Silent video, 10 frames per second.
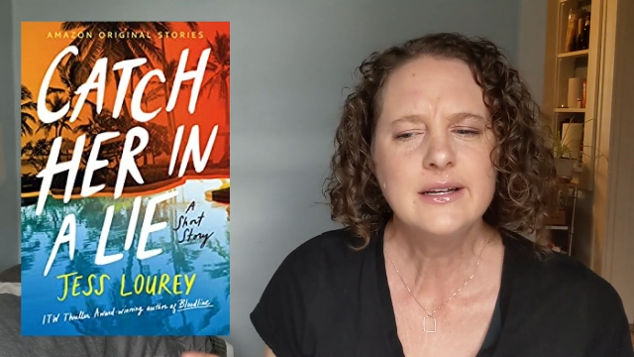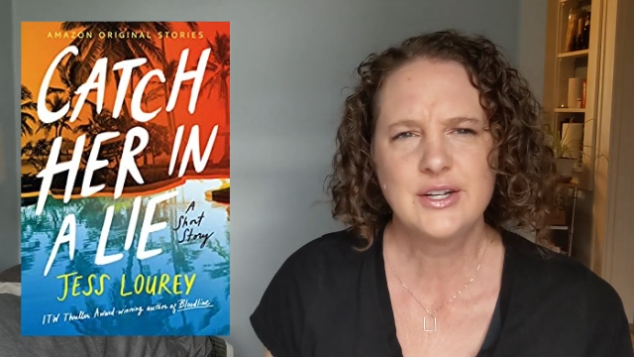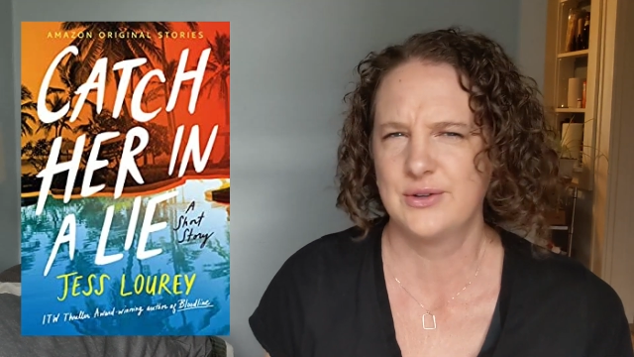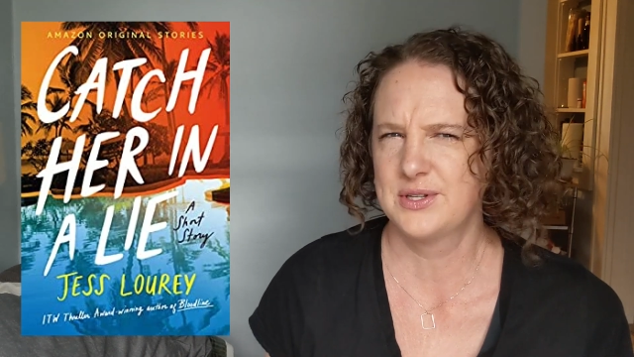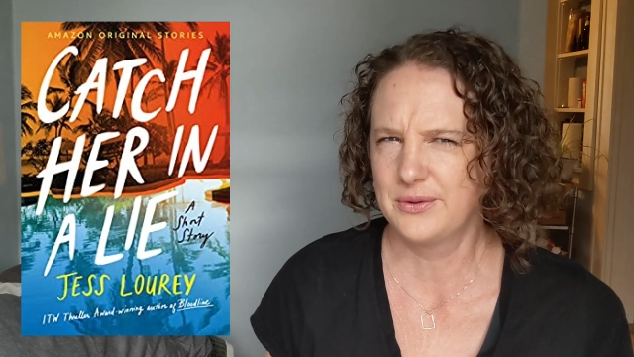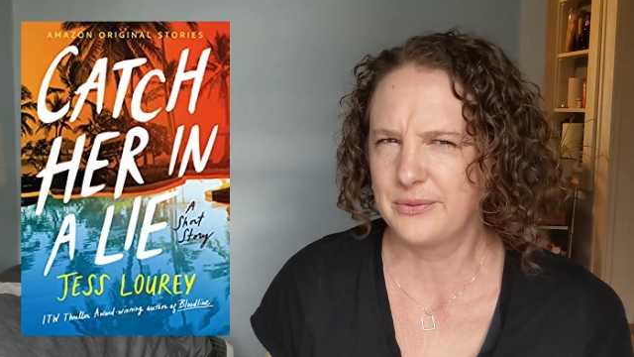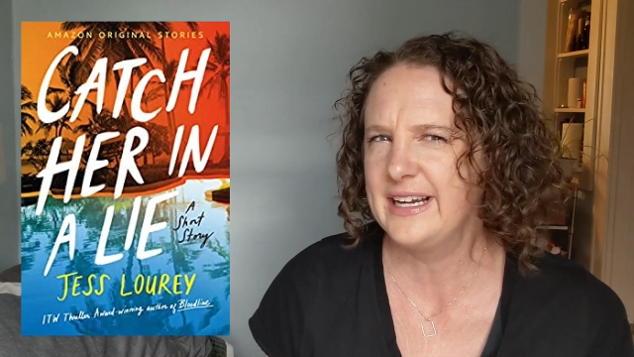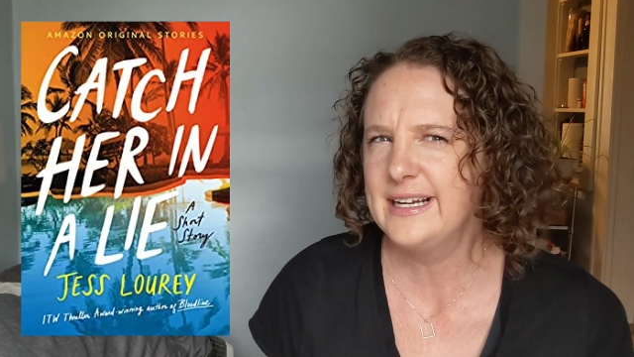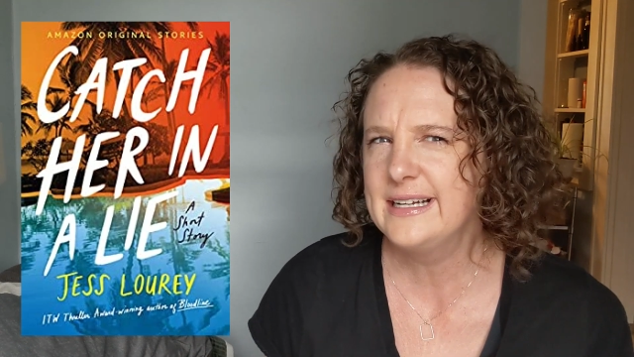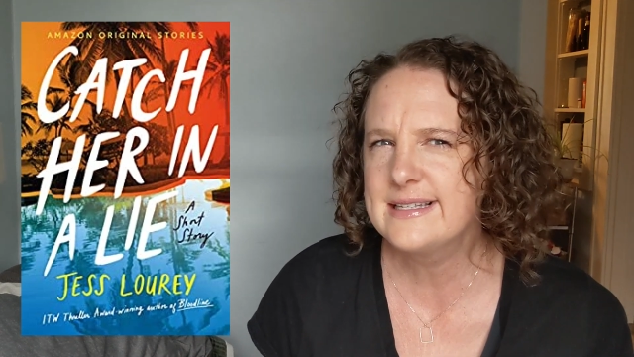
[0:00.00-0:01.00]
Costa
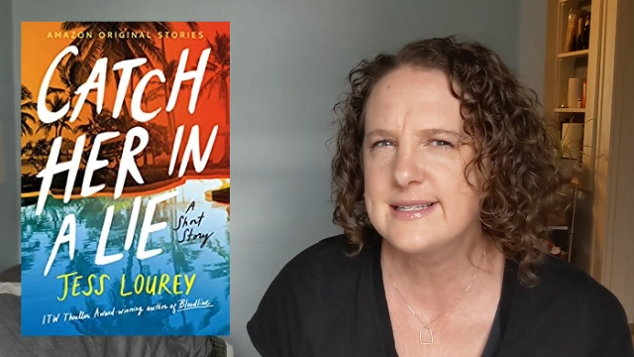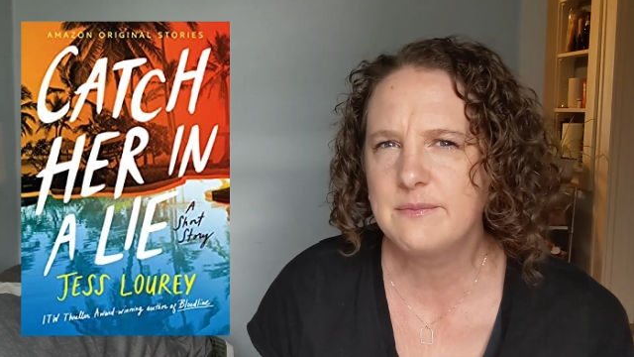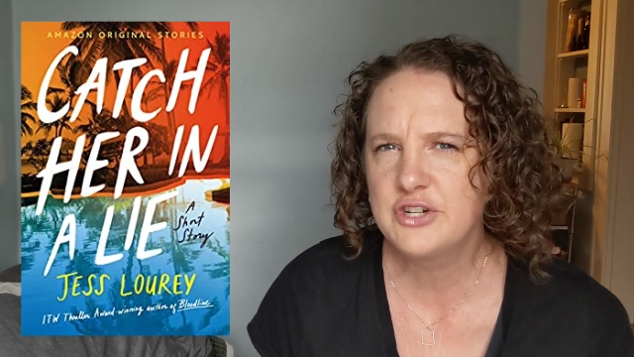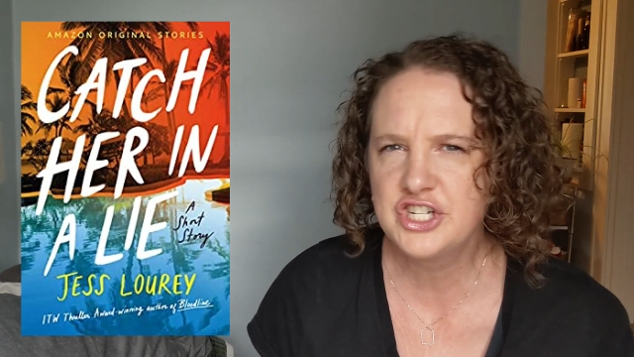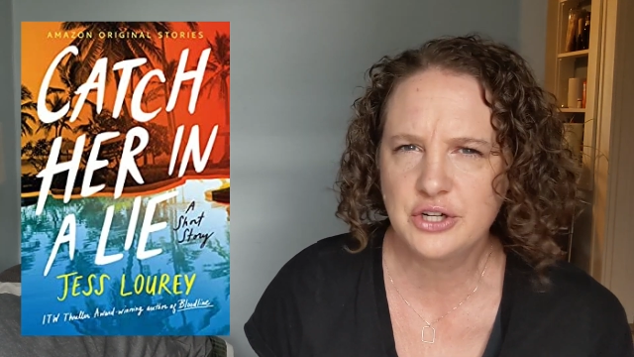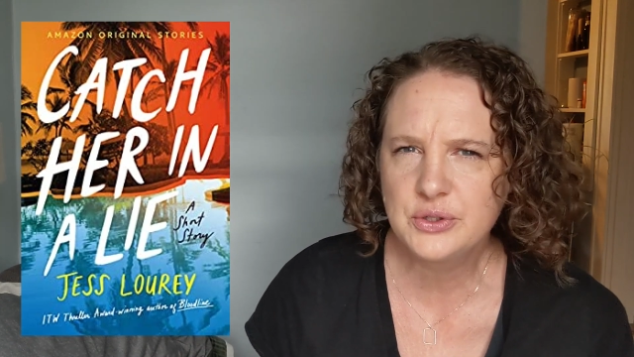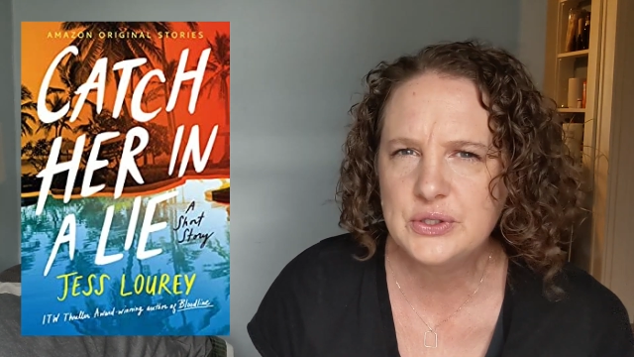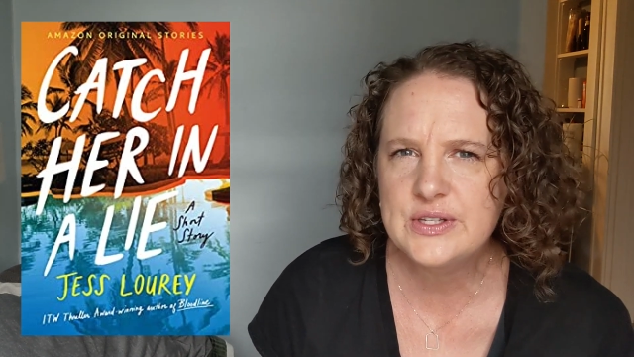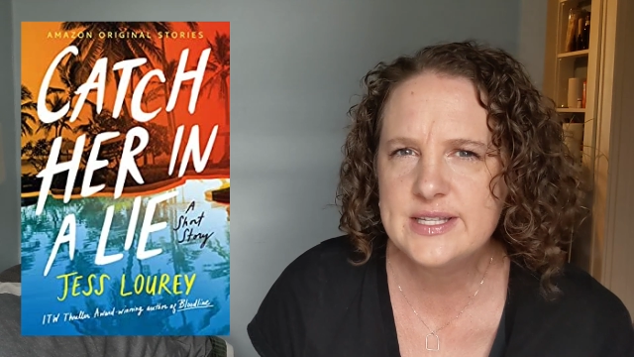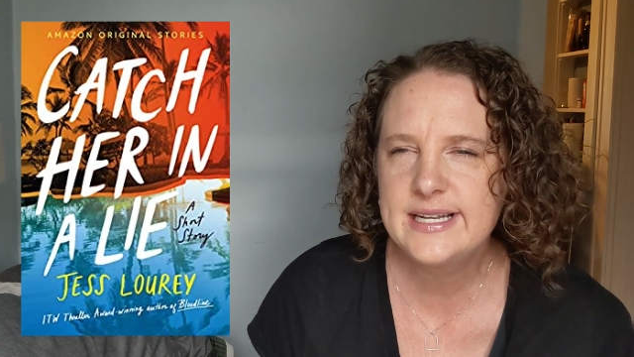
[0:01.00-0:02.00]
Rica, some
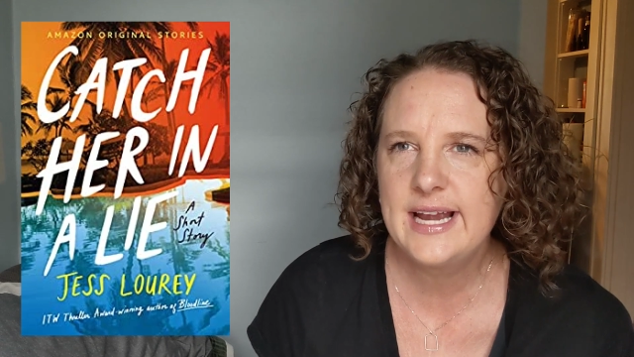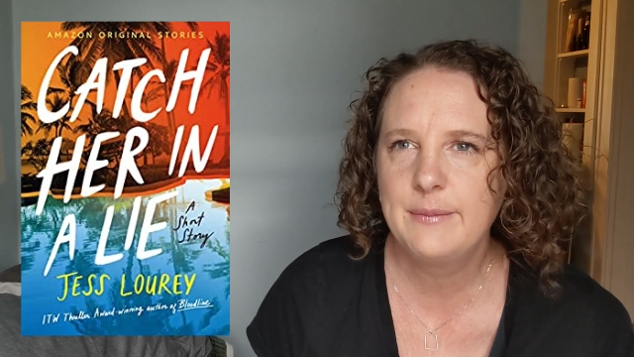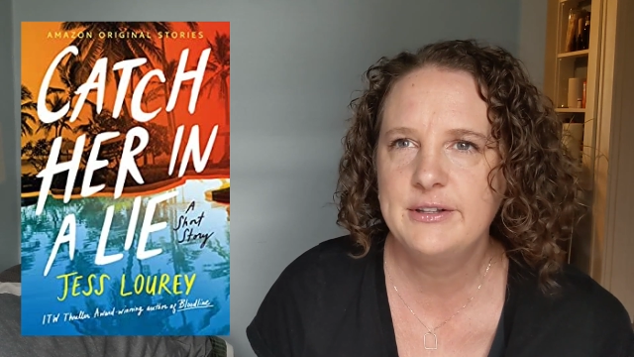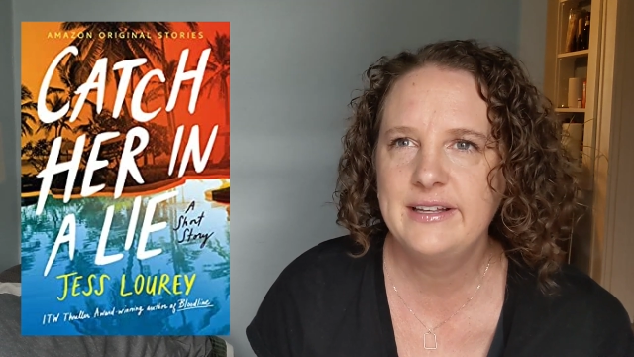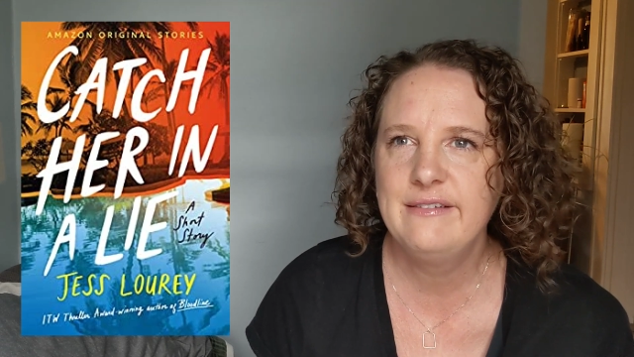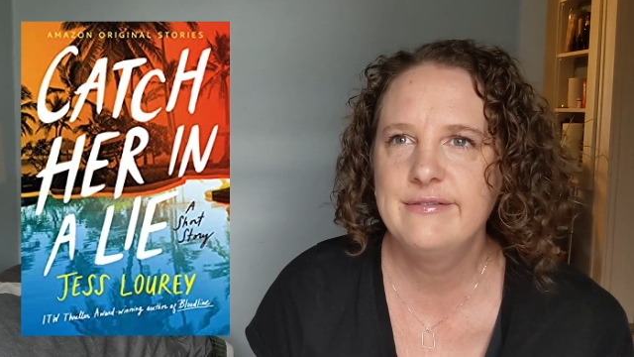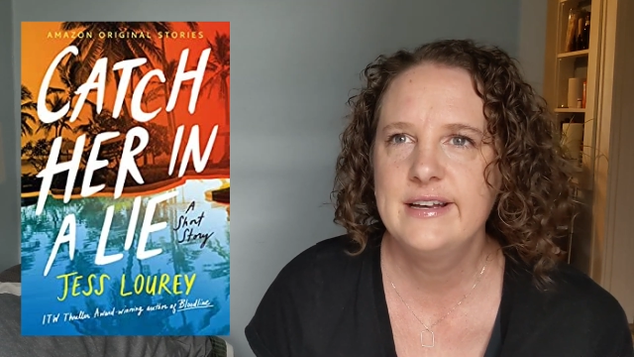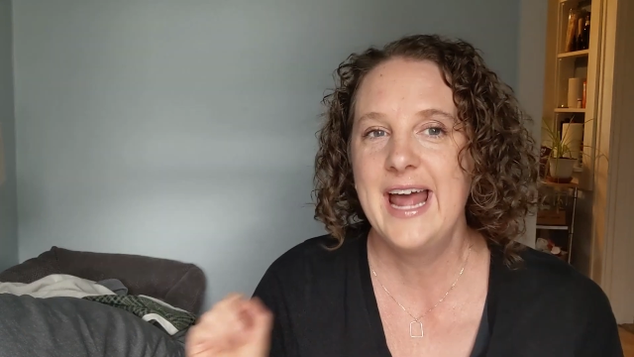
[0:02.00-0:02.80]
jungle city, I believe.